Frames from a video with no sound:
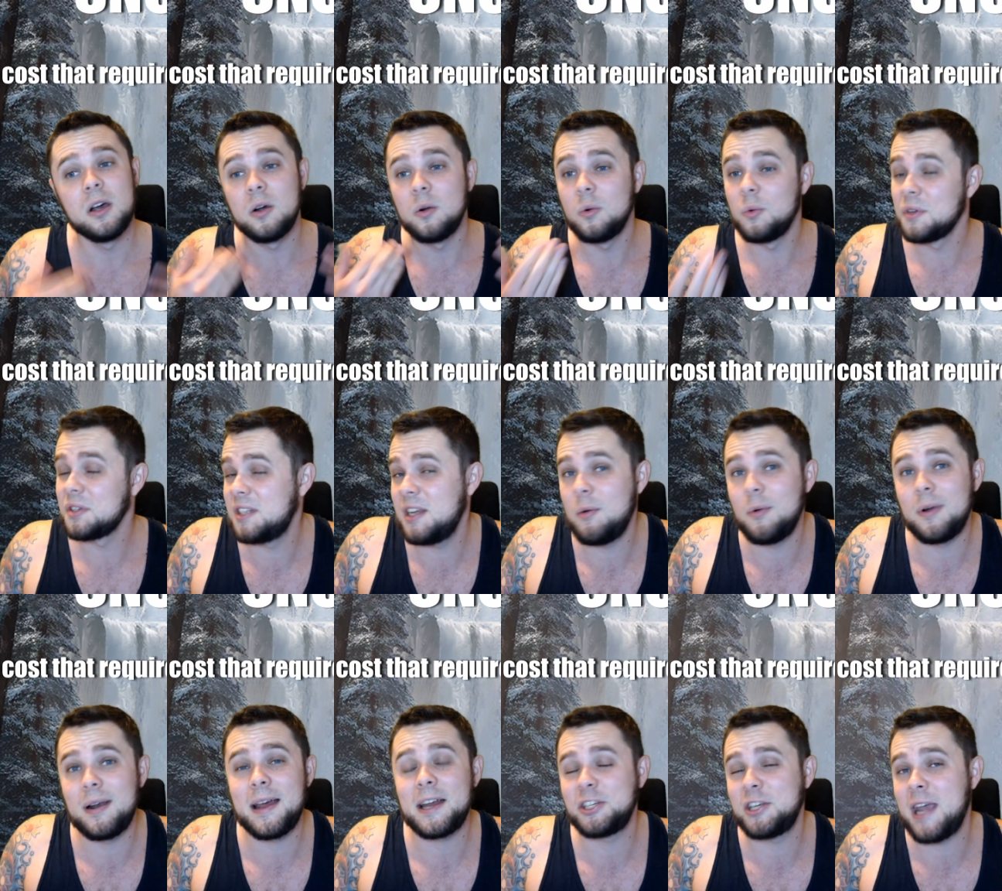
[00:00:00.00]
We'll see what
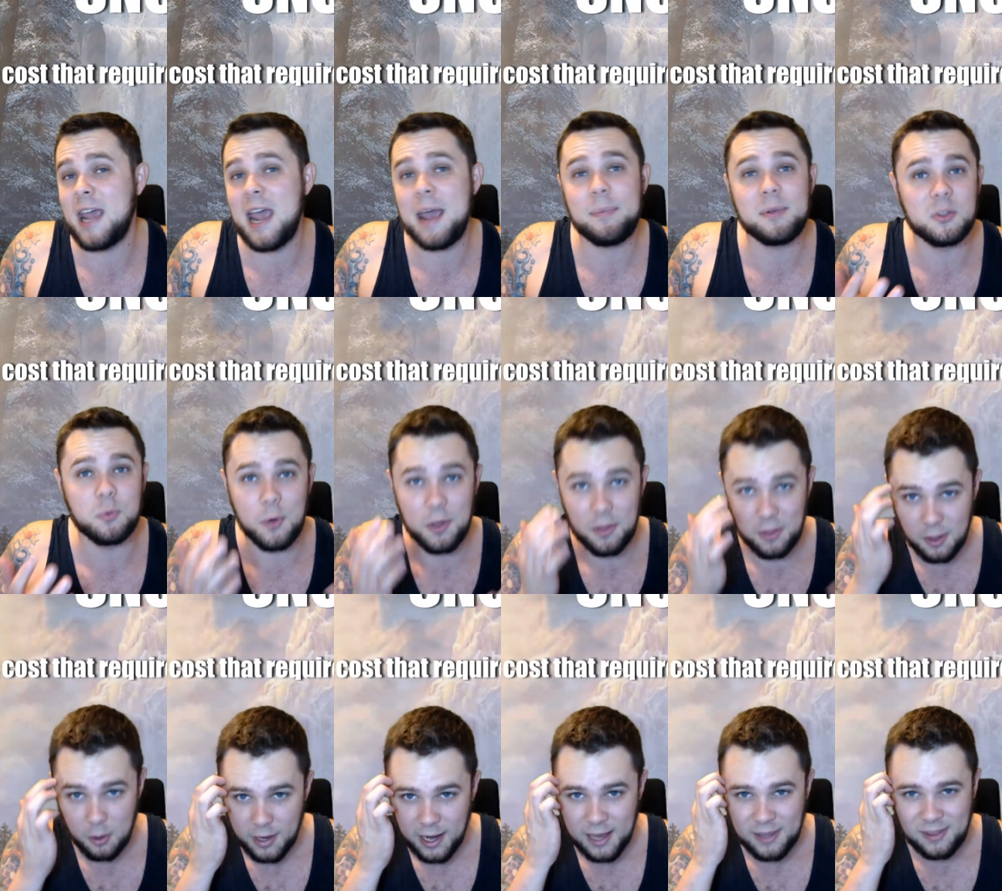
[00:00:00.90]
actually happens with
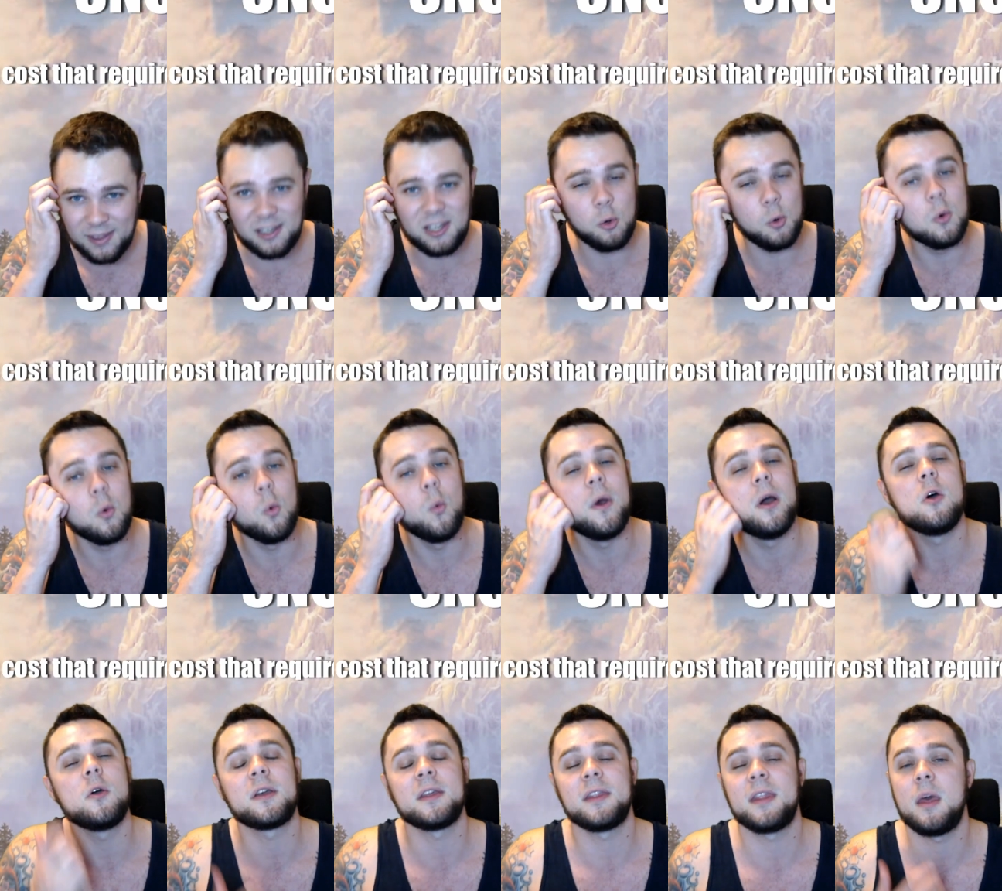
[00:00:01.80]
it. Can they do it well?
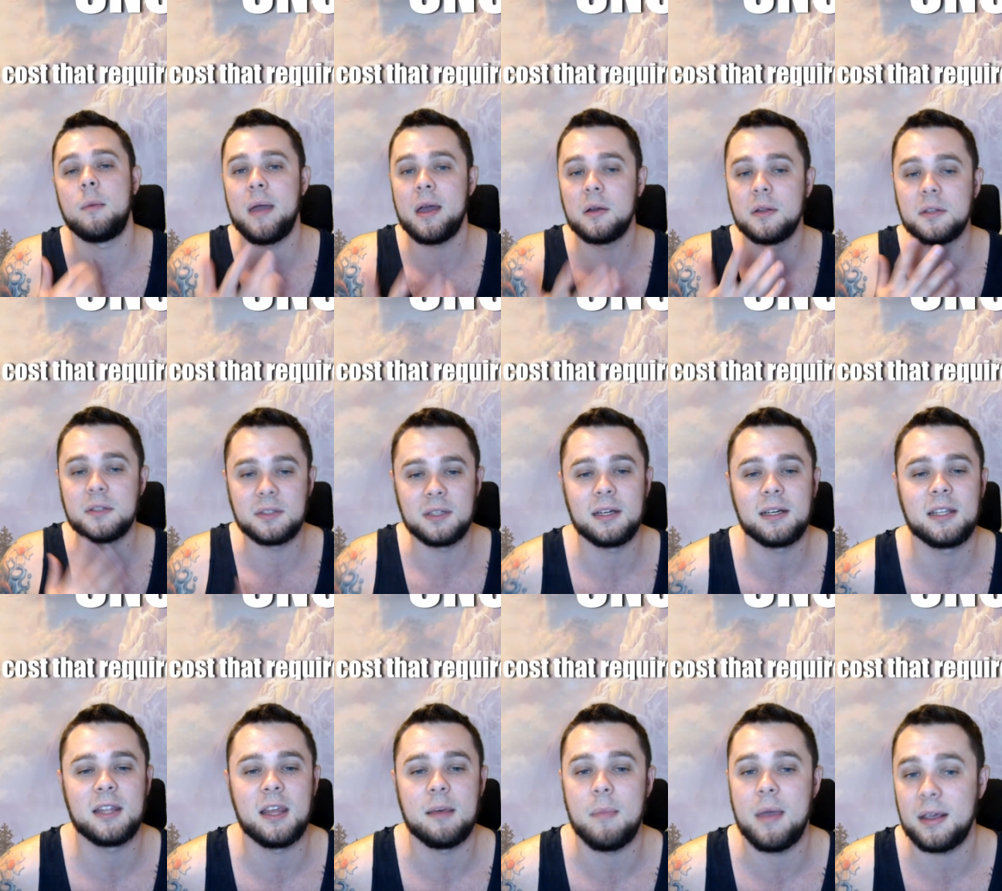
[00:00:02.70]
Can they balance it? Can
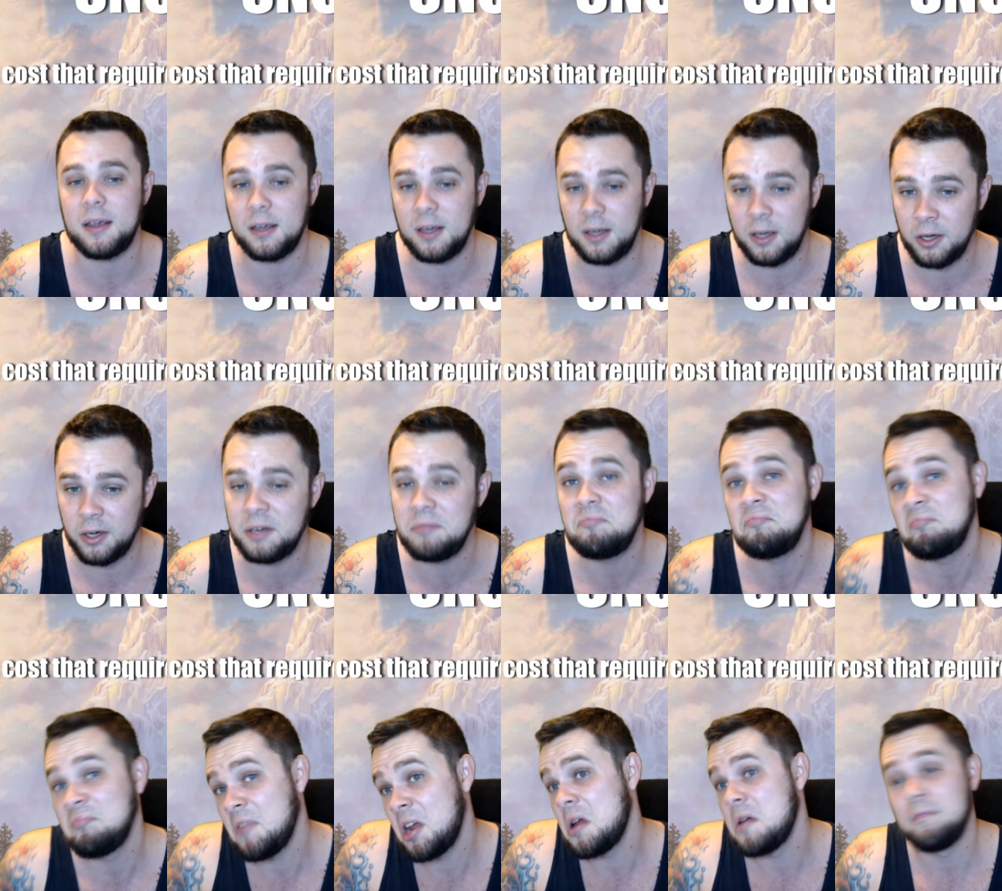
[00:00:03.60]
they make it good?
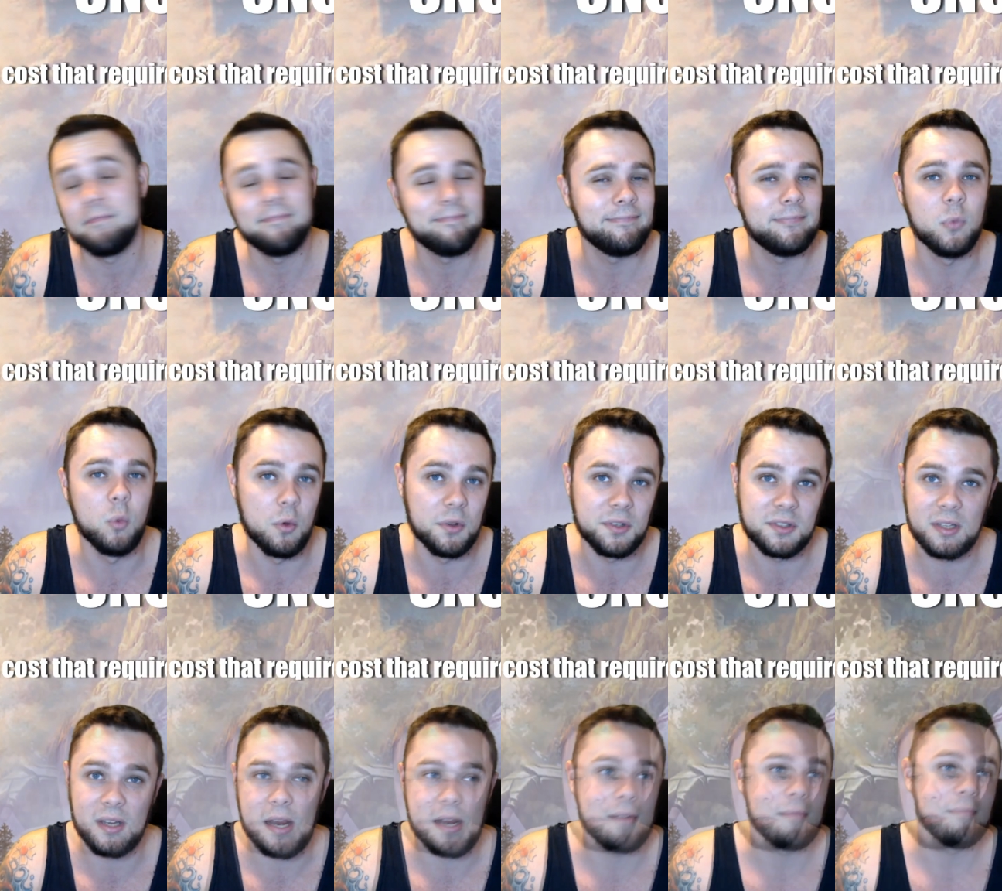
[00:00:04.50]
We'll see.